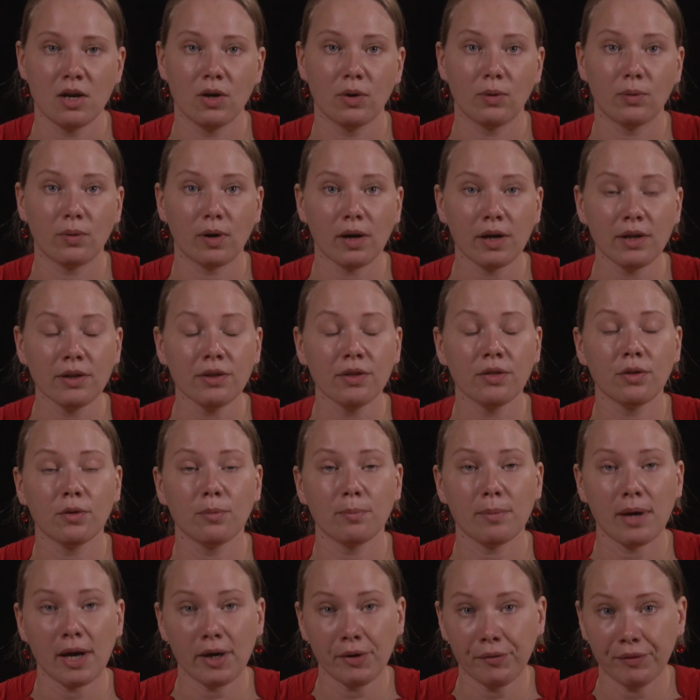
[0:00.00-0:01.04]
right to
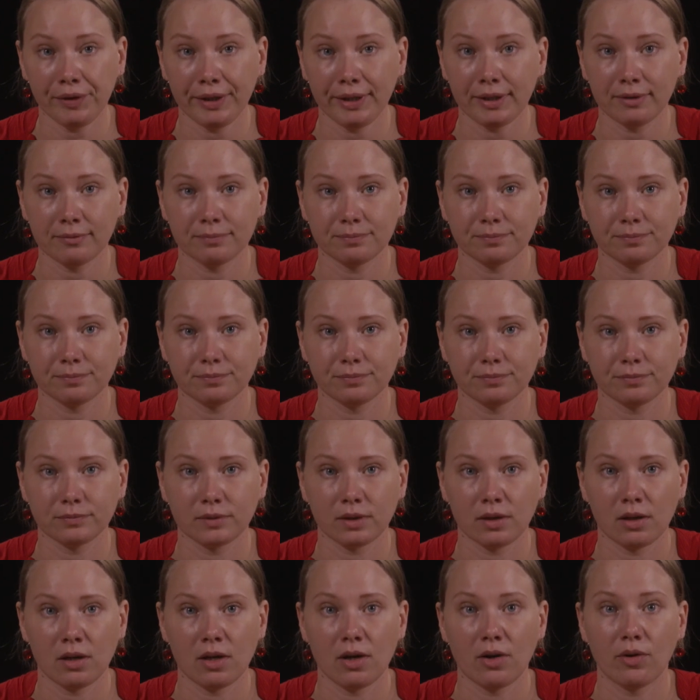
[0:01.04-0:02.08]
marry,
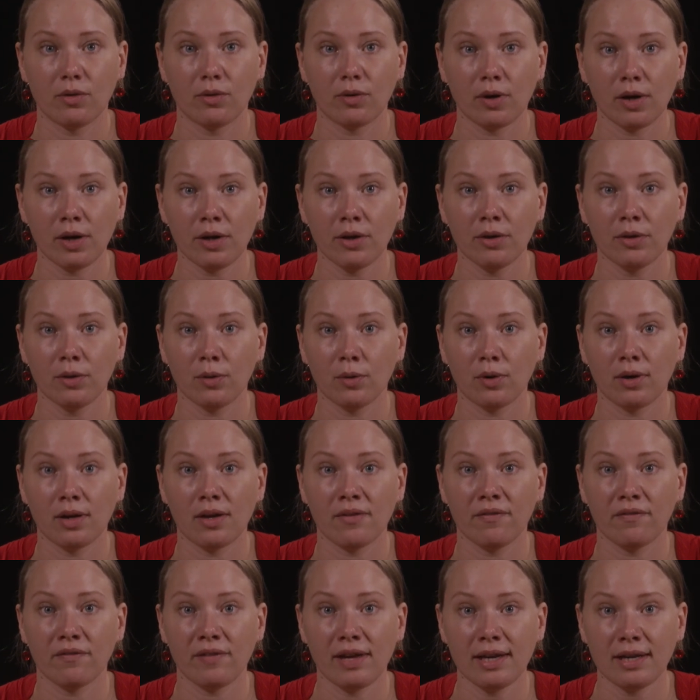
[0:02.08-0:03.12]
right to an
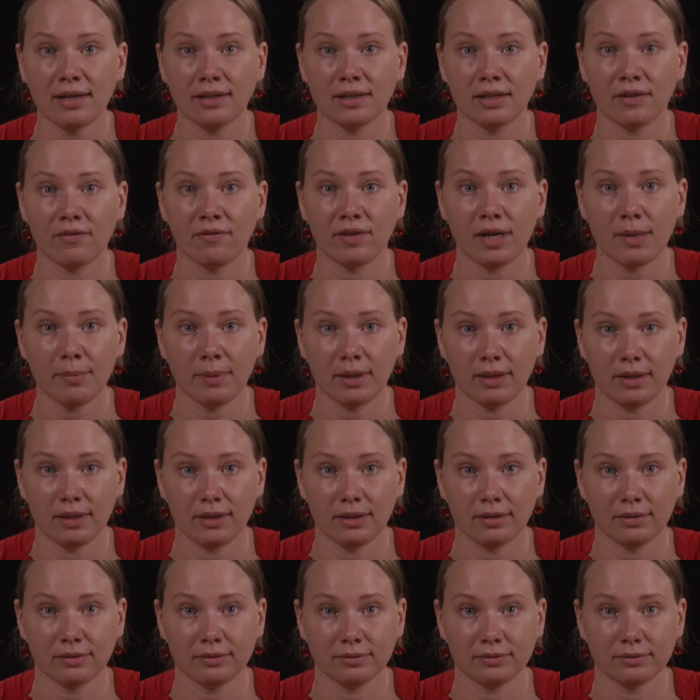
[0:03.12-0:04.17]
effective remedy,